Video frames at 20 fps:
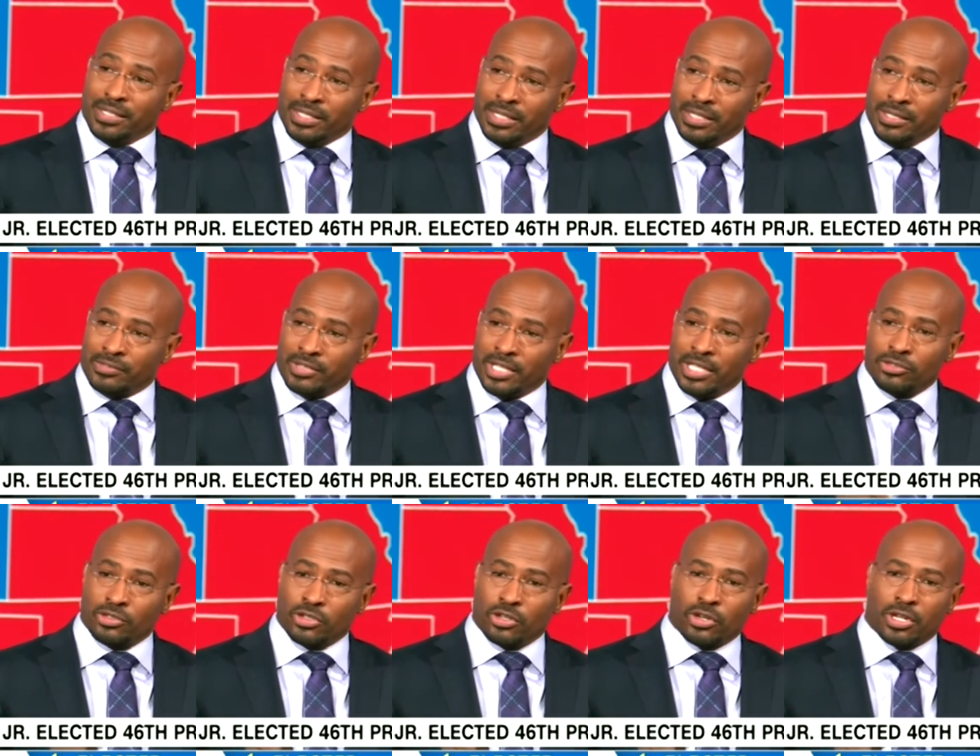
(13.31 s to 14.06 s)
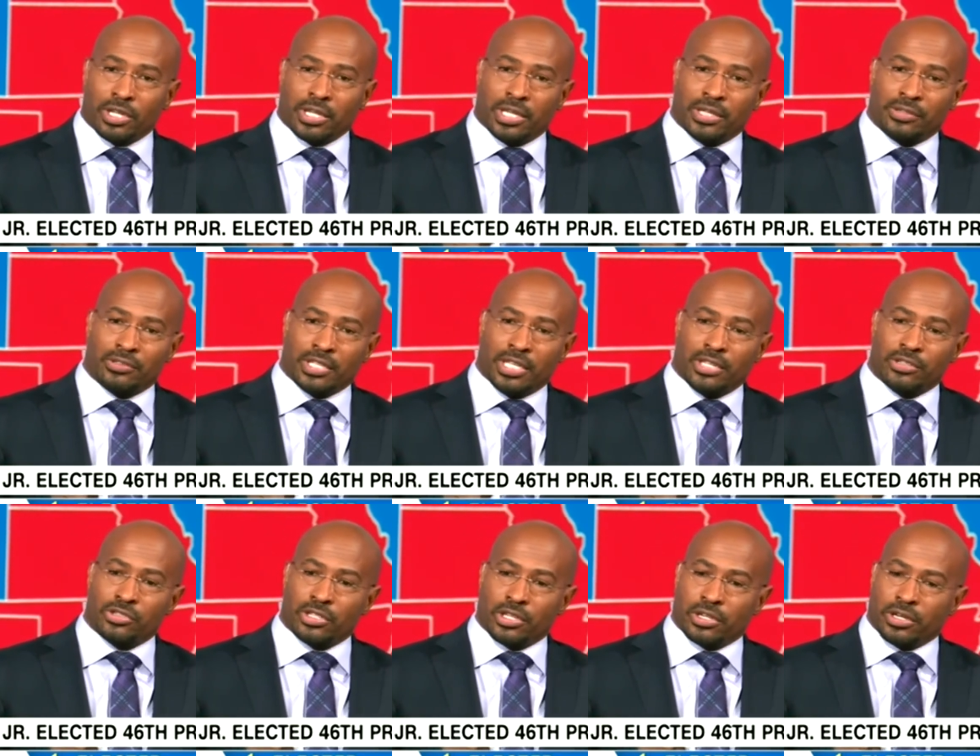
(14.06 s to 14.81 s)
It's easier it's
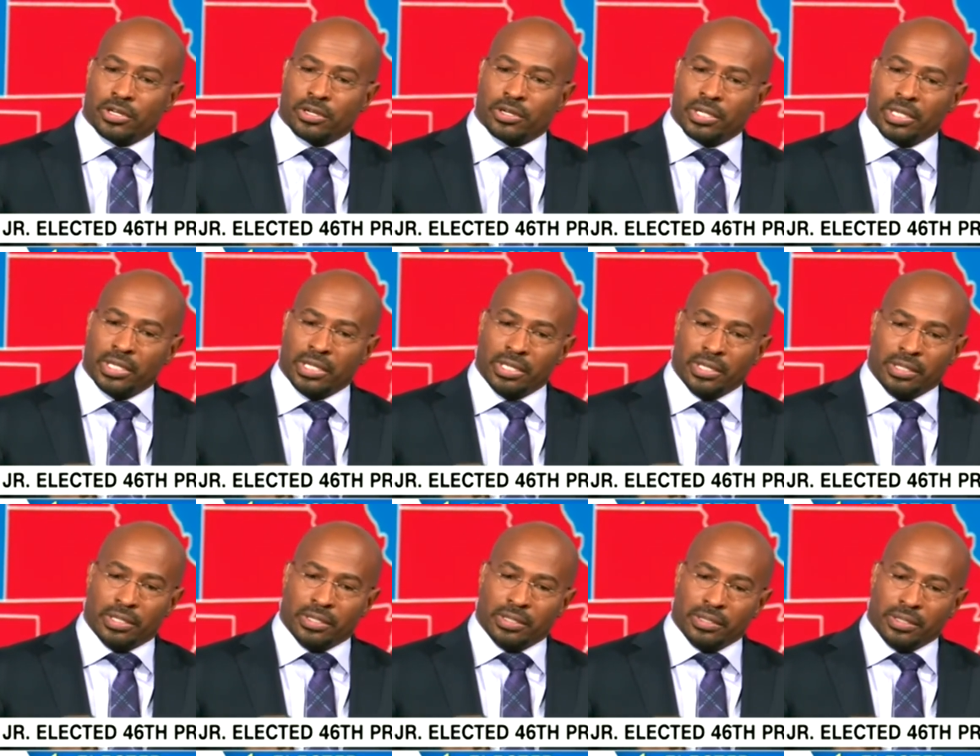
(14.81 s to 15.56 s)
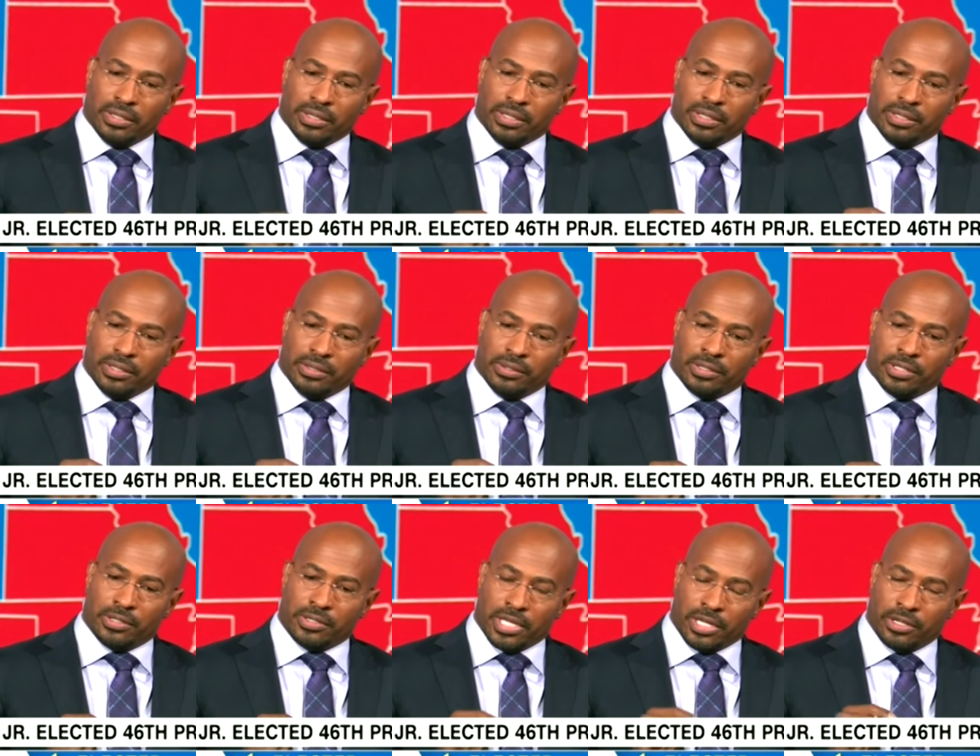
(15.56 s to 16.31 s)
easier
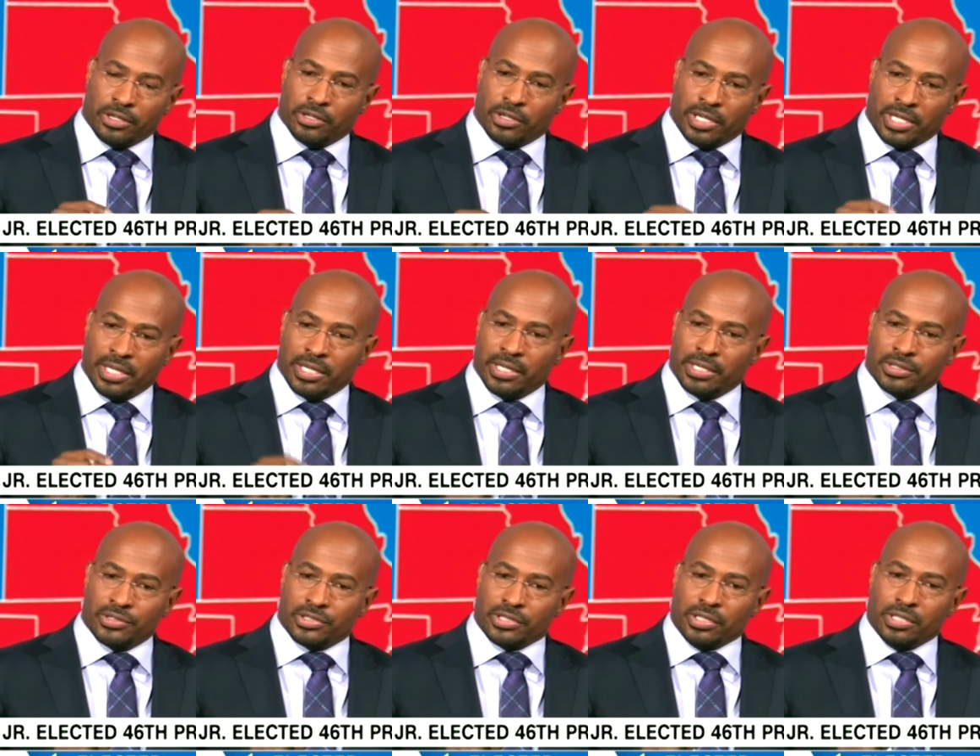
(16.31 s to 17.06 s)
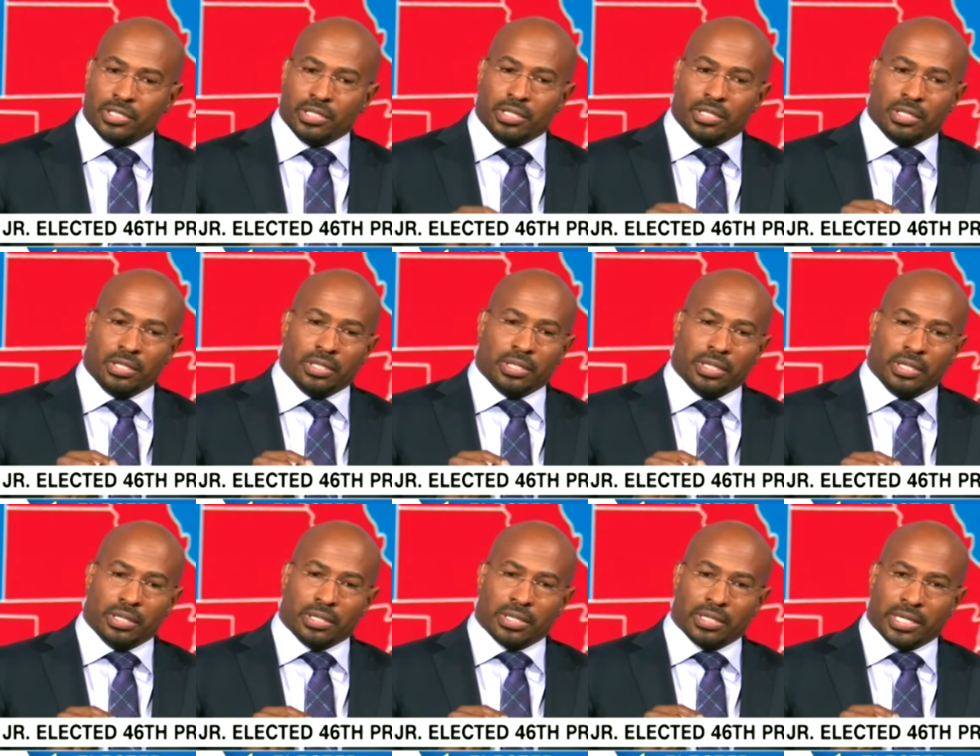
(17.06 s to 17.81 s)
to tell your kids
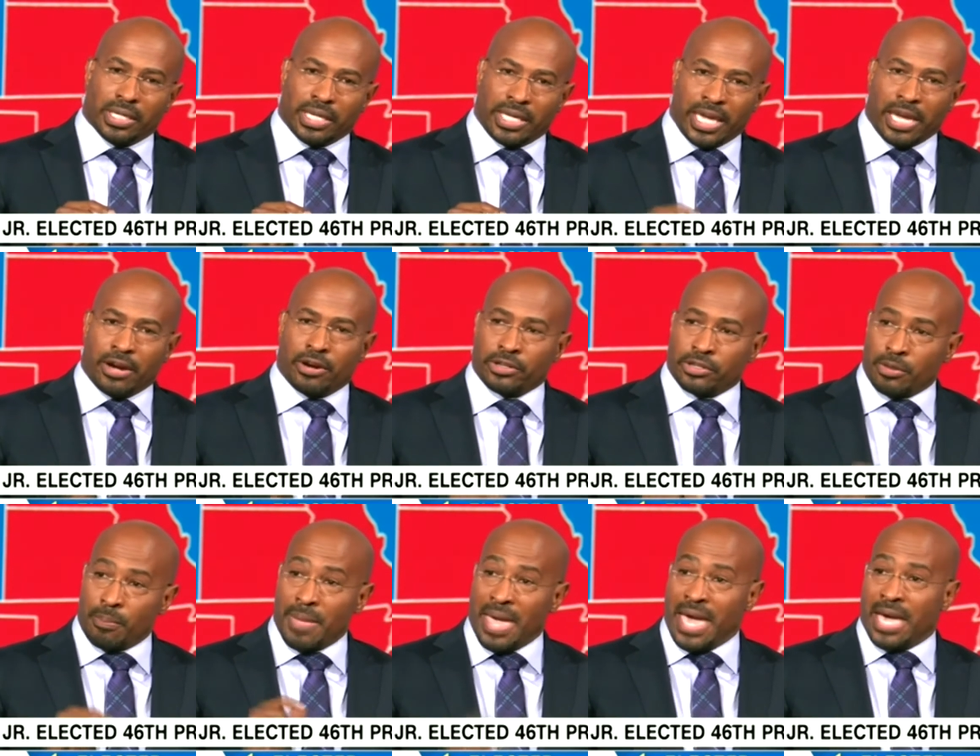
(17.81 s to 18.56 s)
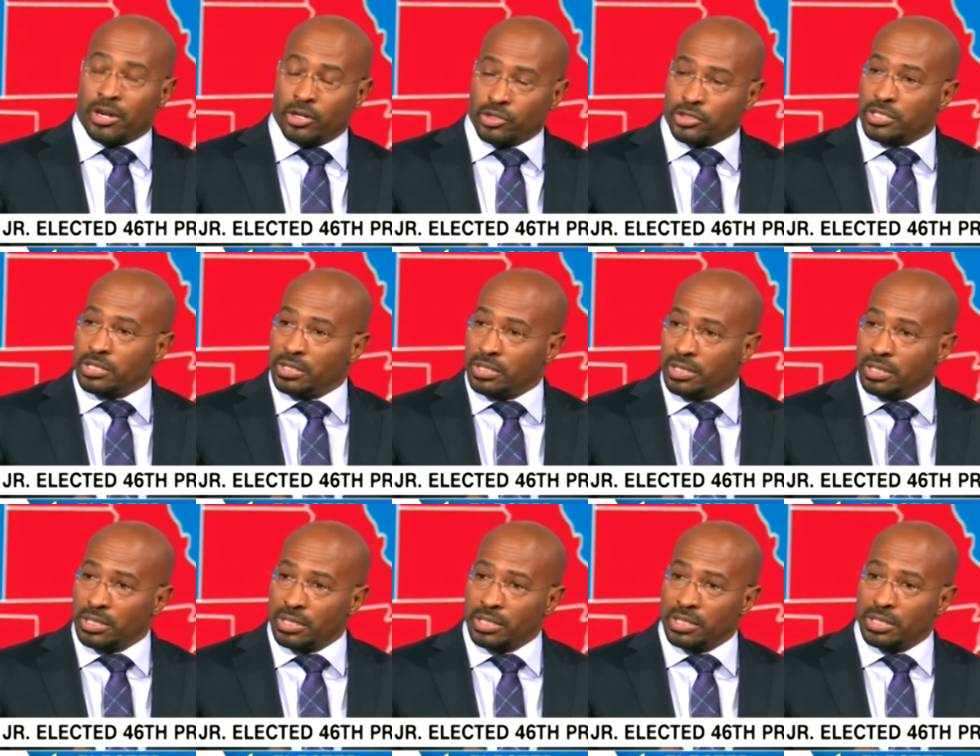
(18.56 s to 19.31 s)
character matters.
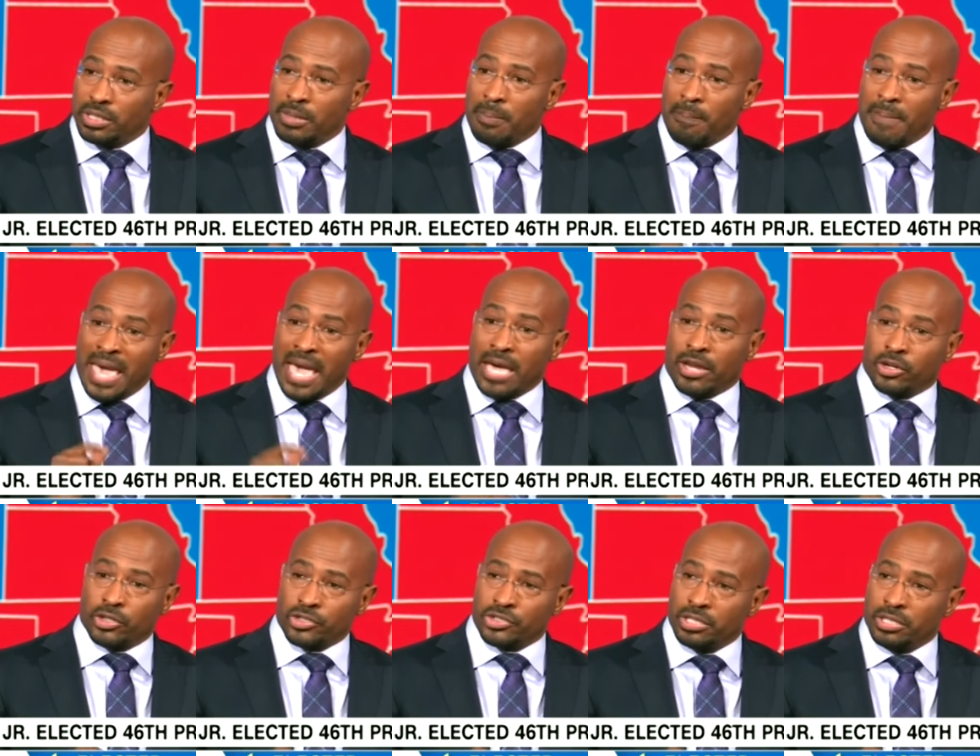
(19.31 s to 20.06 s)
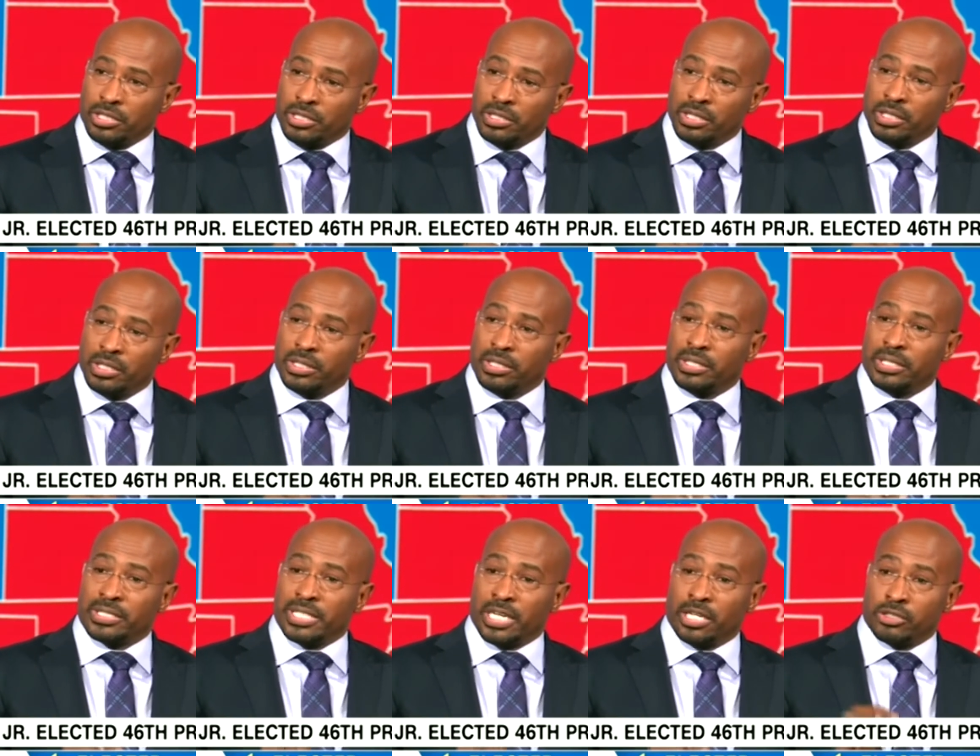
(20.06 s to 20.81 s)
It matters.
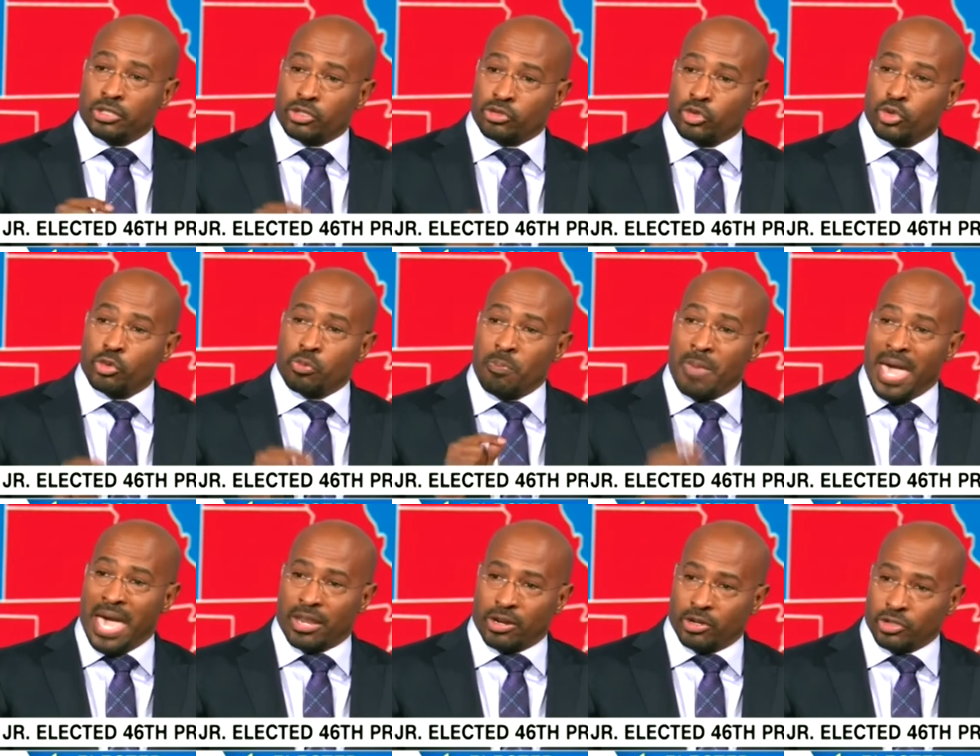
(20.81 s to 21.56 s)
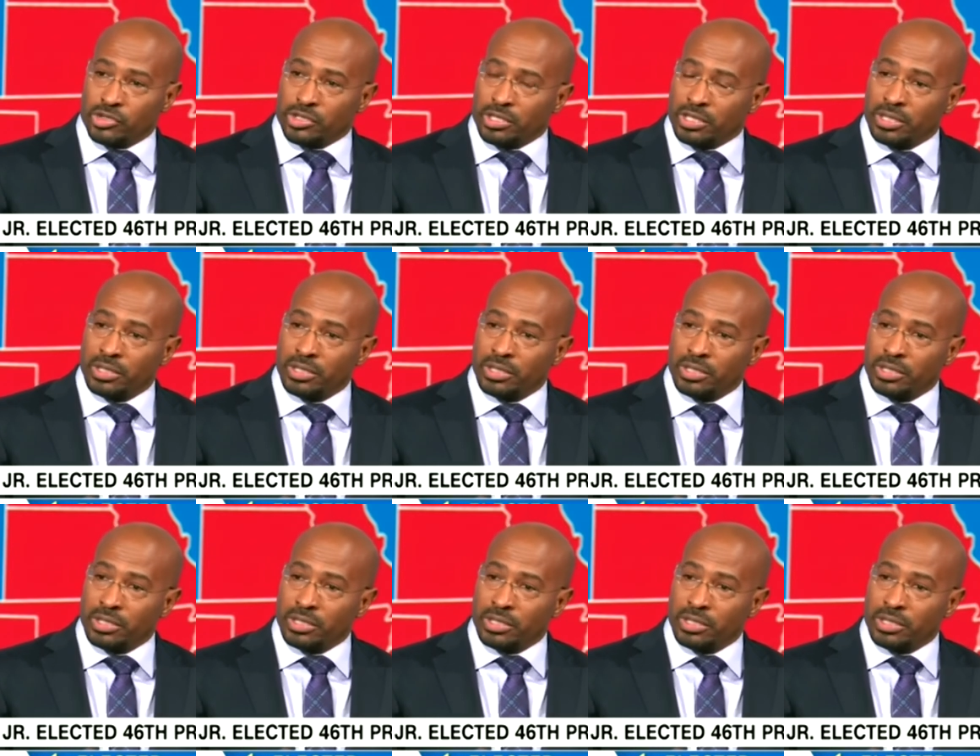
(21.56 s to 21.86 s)
Telling the truth matters.